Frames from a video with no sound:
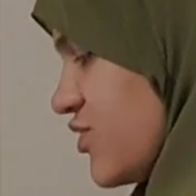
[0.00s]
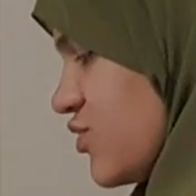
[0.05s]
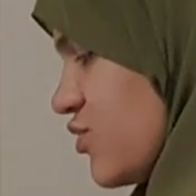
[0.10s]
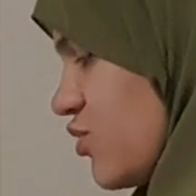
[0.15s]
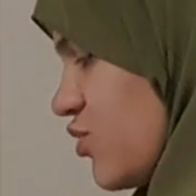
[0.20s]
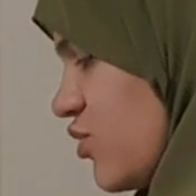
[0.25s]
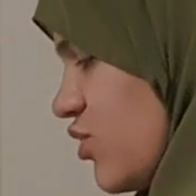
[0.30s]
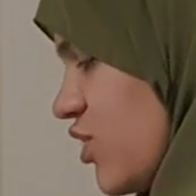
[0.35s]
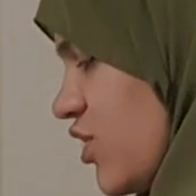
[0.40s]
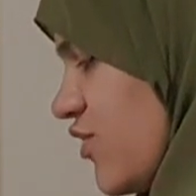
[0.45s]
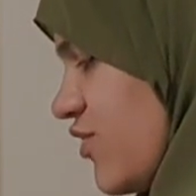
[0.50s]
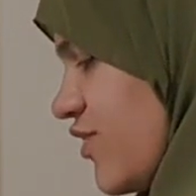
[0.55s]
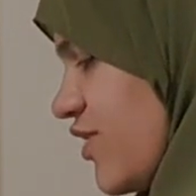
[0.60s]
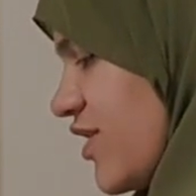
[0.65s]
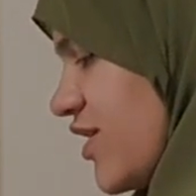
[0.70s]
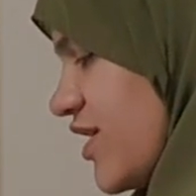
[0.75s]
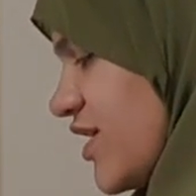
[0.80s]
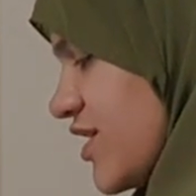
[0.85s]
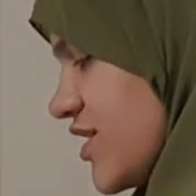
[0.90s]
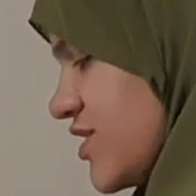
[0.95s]
2 over
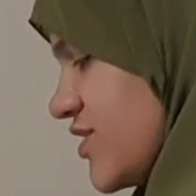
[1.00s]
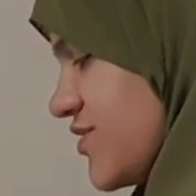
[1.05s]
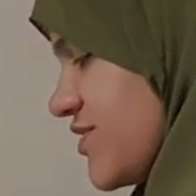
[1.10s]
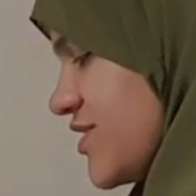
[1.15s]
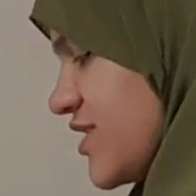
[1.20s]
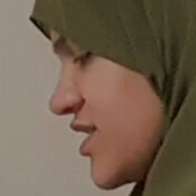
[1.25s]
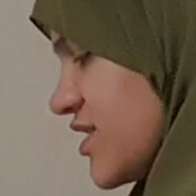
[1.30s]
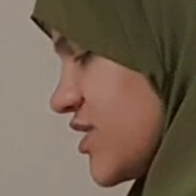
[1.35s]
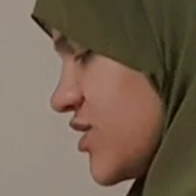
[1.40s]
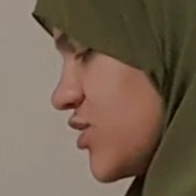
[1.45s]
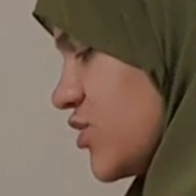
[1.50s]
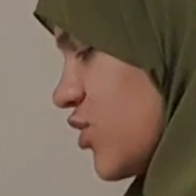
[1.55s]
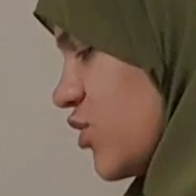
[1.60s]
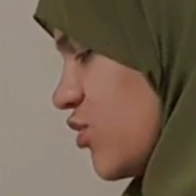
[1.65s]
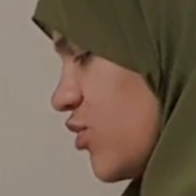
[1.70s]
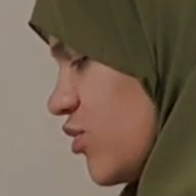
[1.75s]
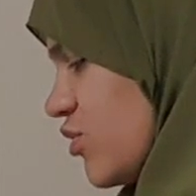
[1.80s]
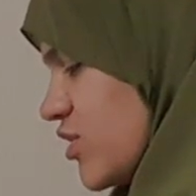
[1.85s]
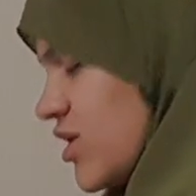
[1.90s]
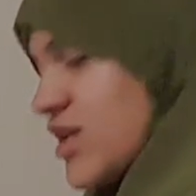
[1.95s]
negative 6, so
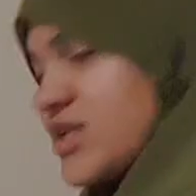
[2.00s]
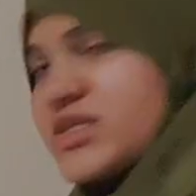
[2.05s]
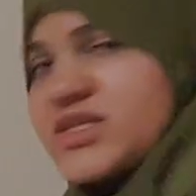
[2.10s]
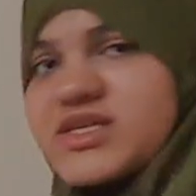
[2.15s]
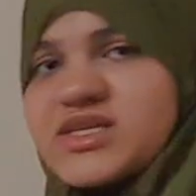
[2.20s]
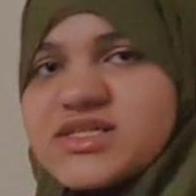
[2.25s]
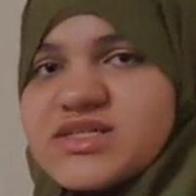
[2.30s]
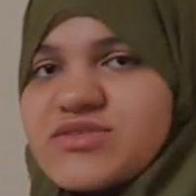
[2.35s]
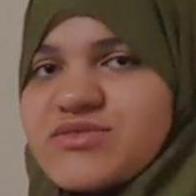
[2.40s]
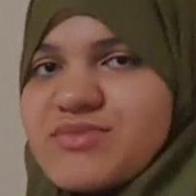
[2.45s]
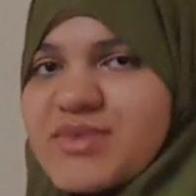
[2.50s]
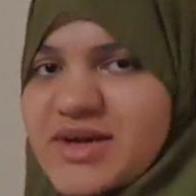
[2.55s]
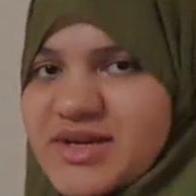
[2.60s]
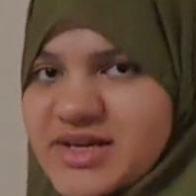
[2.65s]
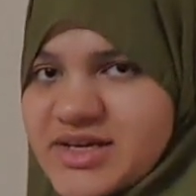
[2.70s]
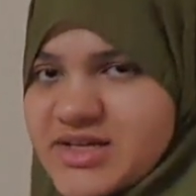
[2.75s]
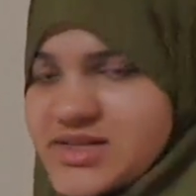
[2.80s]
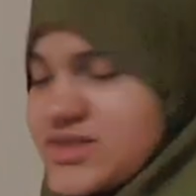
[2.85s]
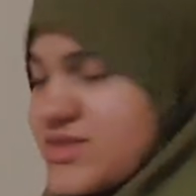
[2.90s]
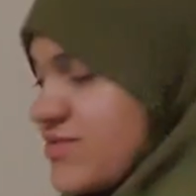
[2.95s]
we'll cut negative by
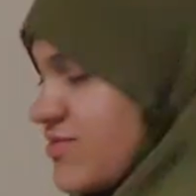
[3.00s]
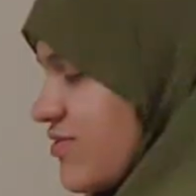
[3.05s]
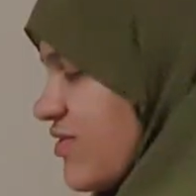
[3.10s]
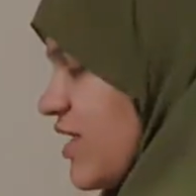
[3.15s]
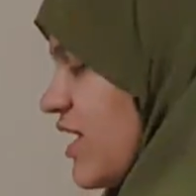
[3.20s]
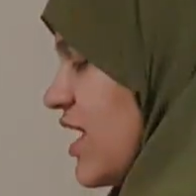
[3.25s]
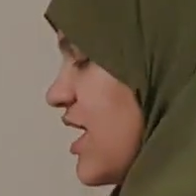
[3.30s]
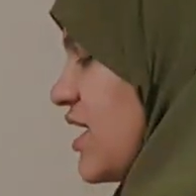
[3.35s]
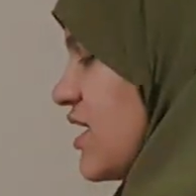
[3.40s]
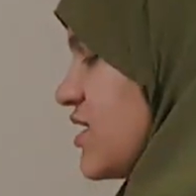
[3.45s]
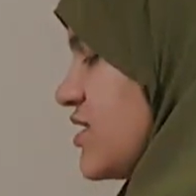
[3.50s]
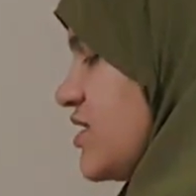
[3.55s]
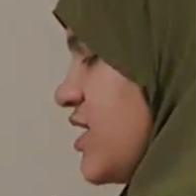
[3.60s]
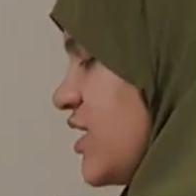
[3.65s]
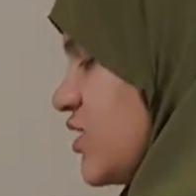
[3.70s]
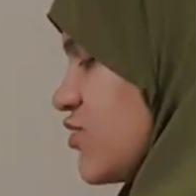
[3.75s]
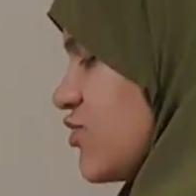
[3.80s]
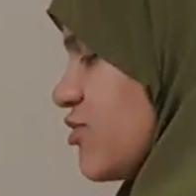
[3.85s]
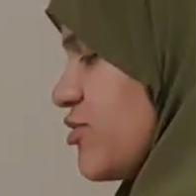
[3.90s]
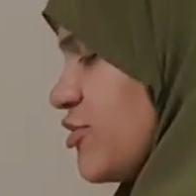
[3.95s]
negative.
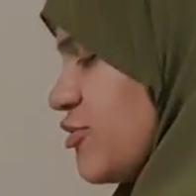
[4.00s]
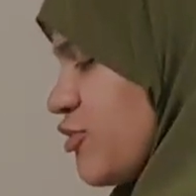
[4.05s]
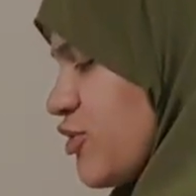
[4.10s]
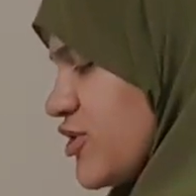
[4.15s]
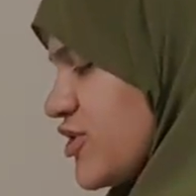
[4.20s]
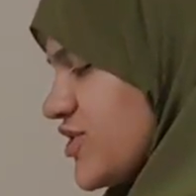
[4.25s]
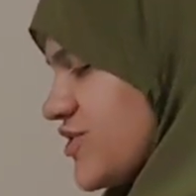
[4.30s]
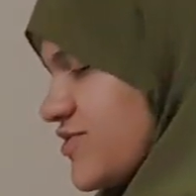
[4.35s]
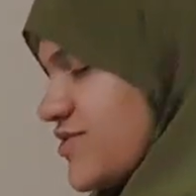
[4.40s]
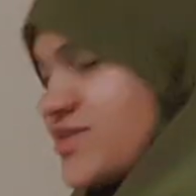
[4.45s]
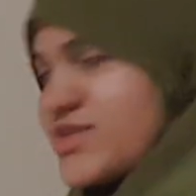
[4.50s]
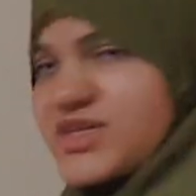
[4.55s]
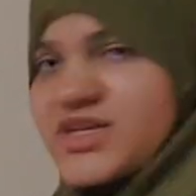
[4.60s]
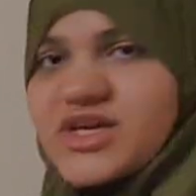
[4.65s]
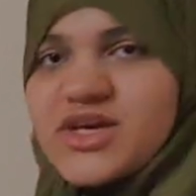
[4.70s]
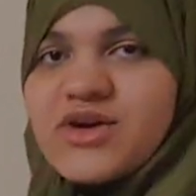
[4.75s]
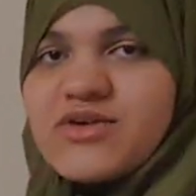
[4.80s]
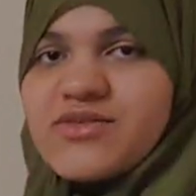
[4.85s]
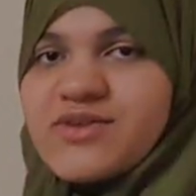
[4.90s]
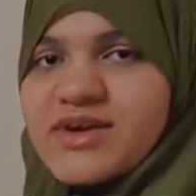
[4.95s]
Then it will be positive.
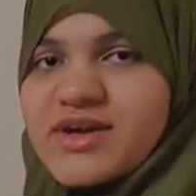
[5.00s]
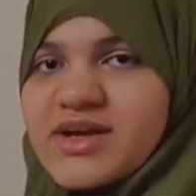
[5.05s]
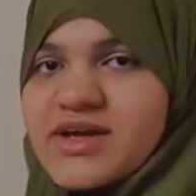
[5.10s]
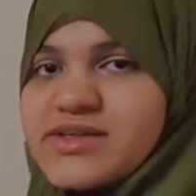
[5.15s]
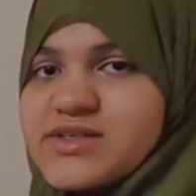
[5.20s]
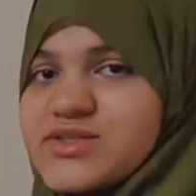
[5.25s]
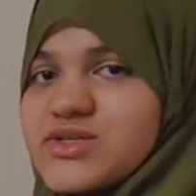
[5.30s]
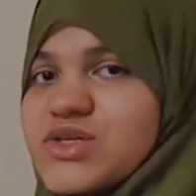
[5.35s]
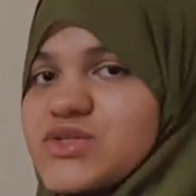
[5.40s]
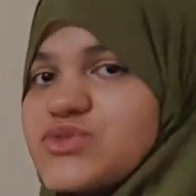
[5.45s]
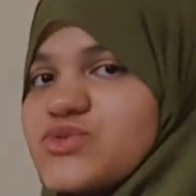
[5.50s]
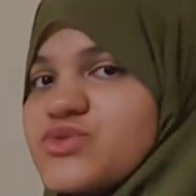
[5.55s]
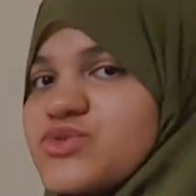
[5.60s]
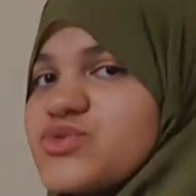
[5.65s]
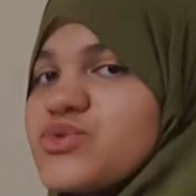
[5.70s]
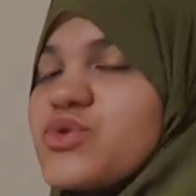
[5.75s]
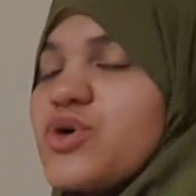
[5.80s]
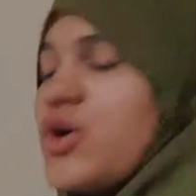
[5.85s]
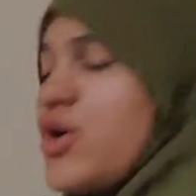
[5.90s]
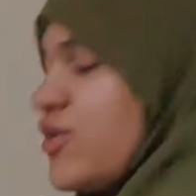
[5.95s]
3 over 9 is equal to
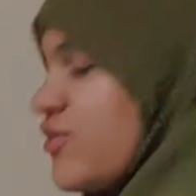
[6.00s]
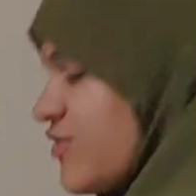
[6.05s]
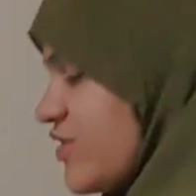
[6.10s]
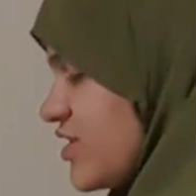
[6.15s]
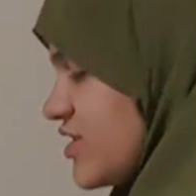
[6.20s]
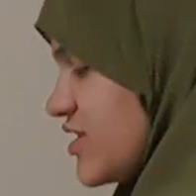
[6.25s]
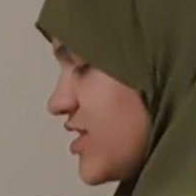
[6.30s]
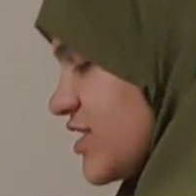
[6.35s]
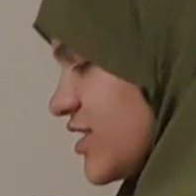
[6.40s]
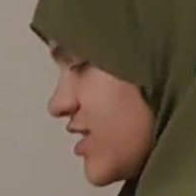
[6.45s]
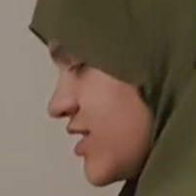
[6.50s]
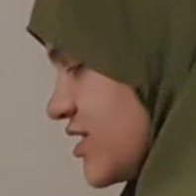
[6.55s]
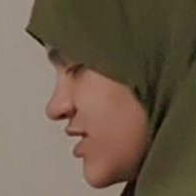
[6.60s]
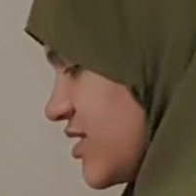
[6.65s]
2 over 6.